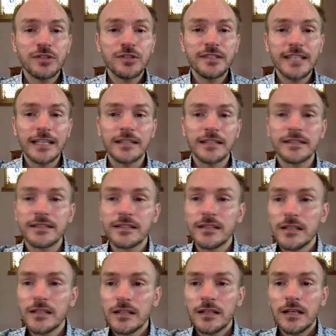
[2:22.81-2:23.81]
6,
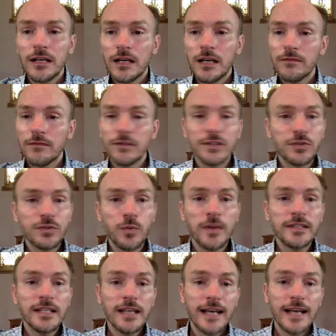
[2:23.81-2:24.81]
verses
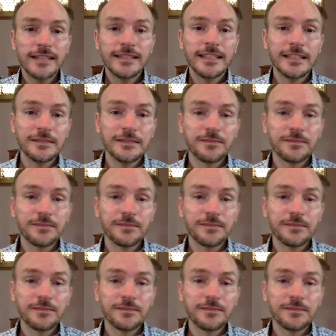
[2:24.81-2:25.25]
1 to 19.